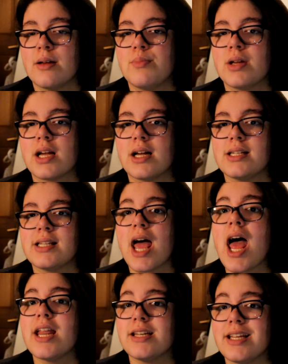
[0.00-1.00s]
because the
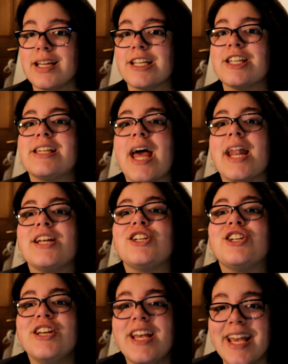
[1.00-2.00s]
ending is sad as
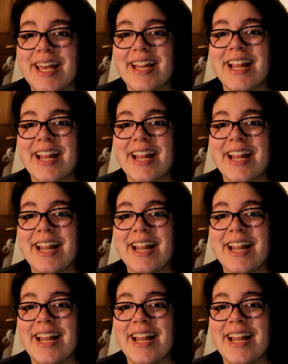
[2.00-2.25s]
shit.